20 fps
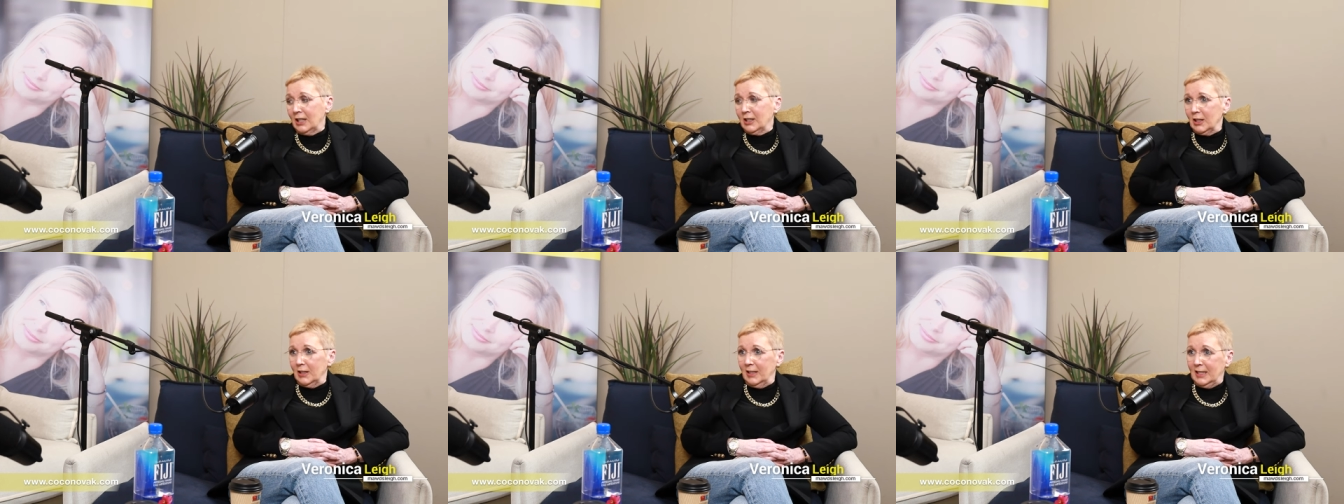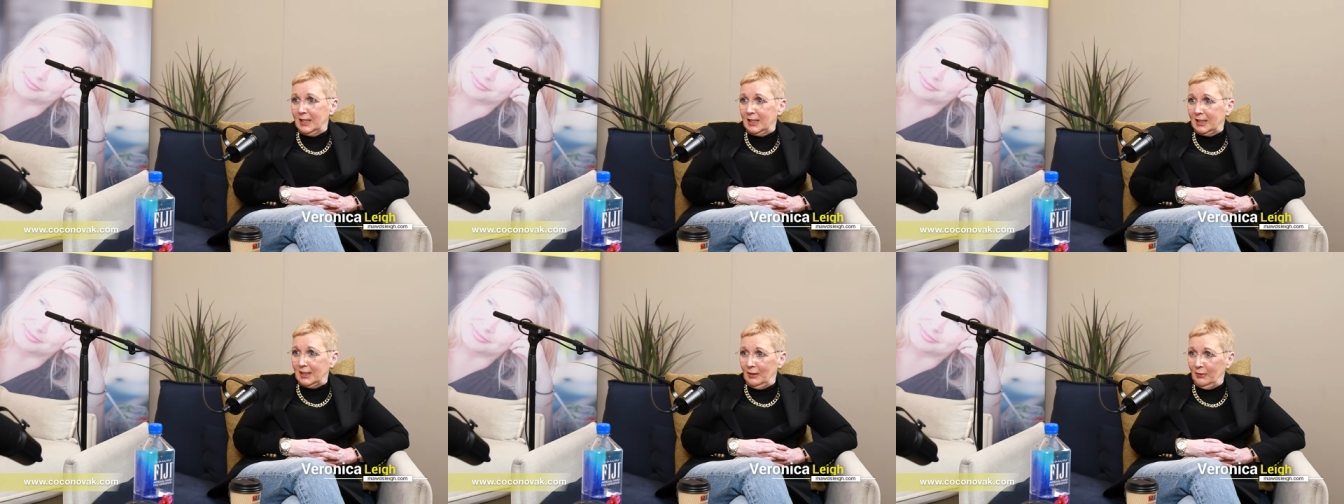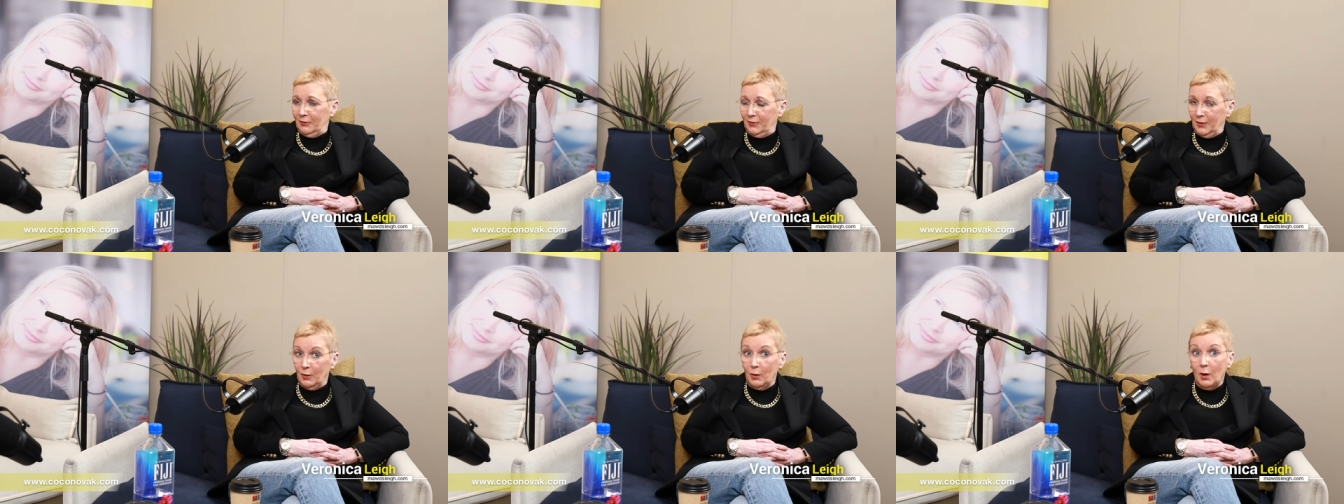ton of
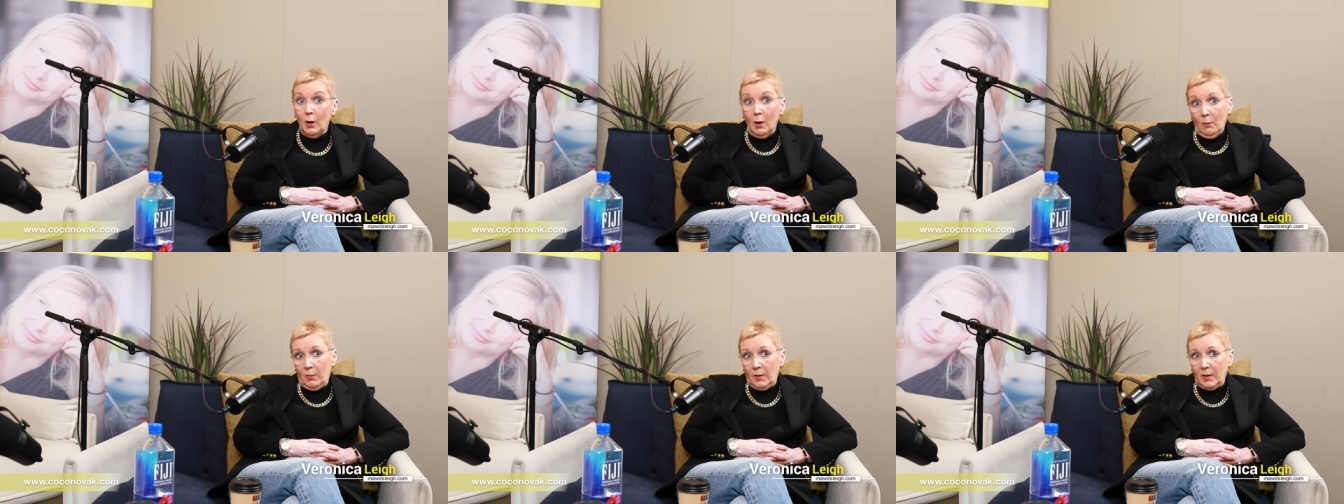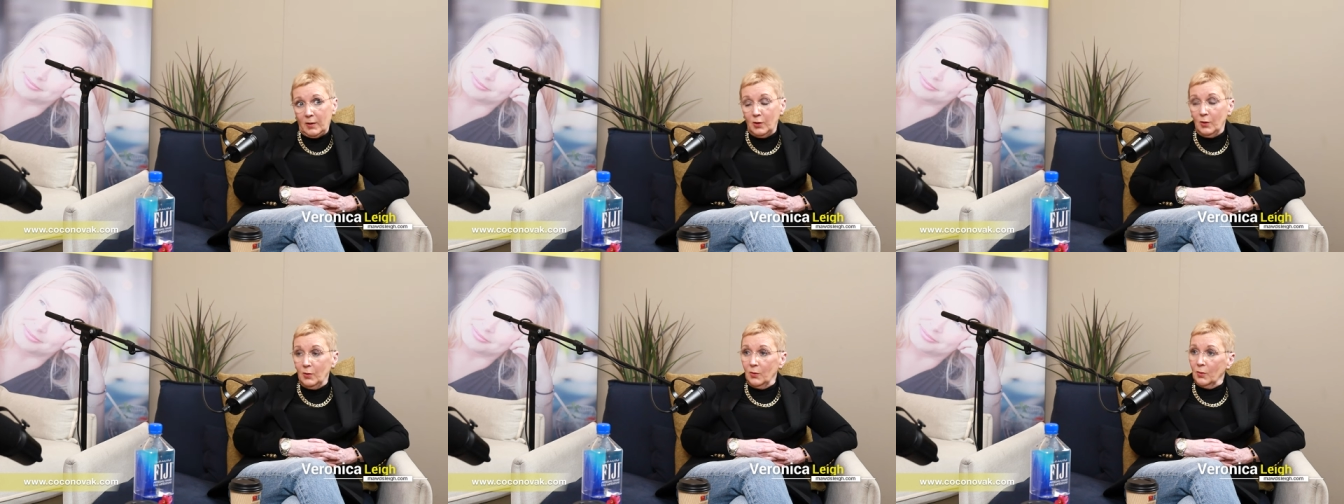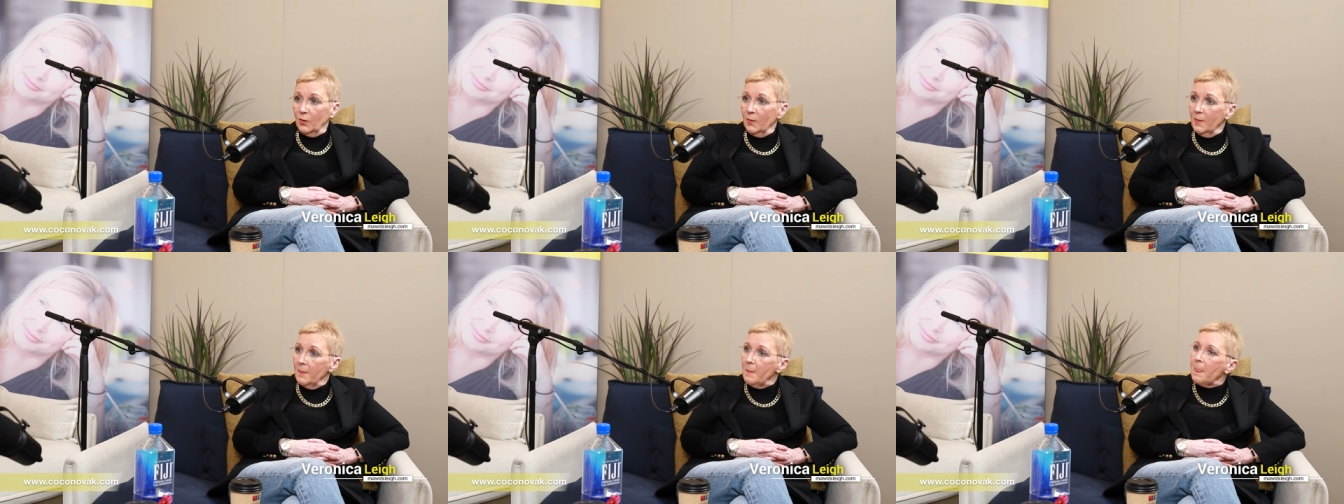stuff out, but you
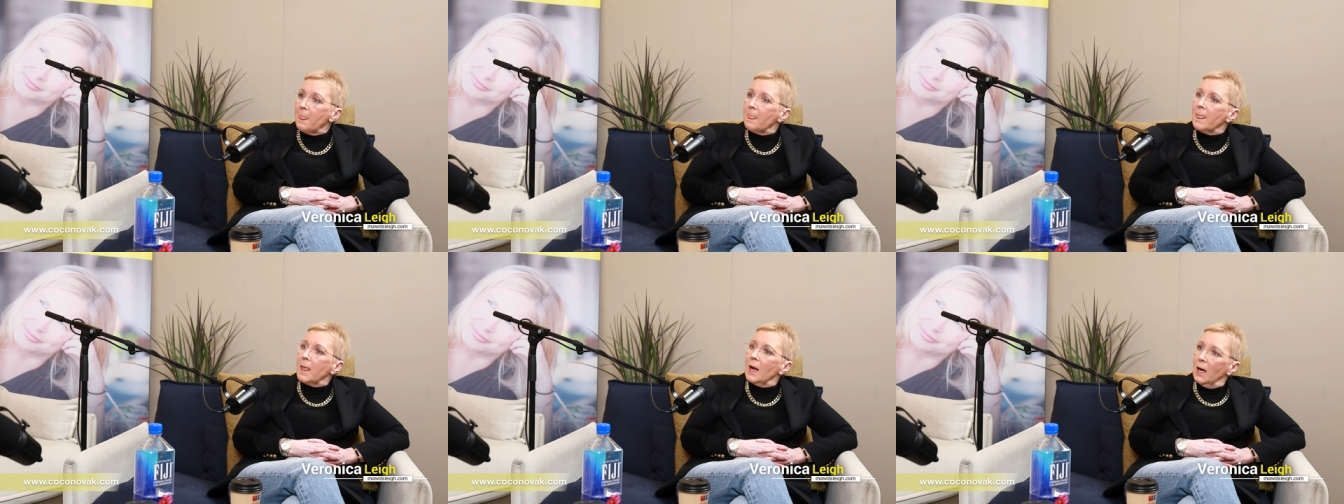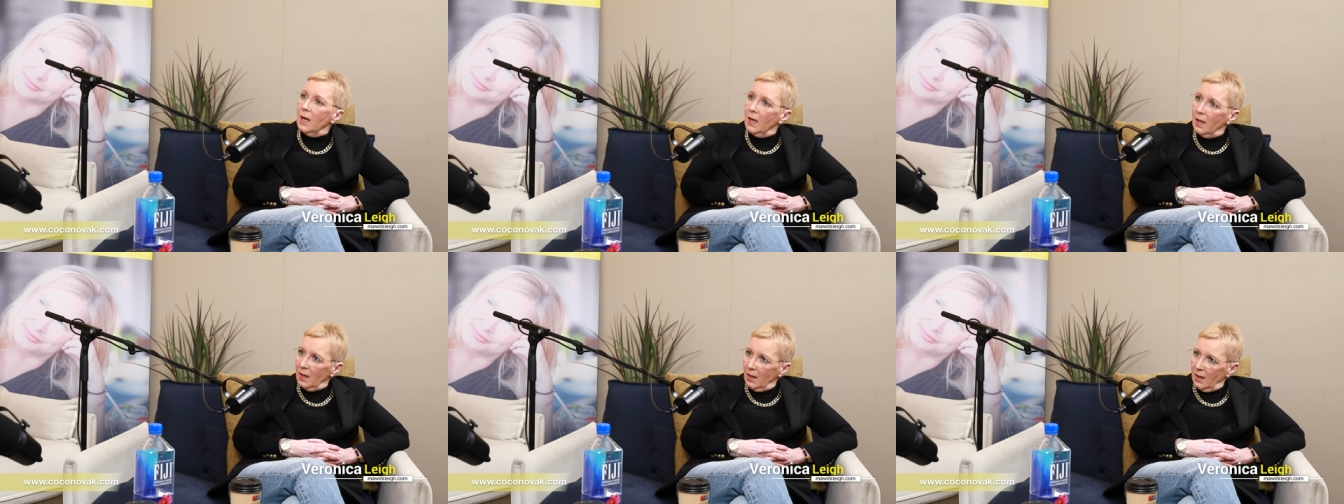know. Yeah.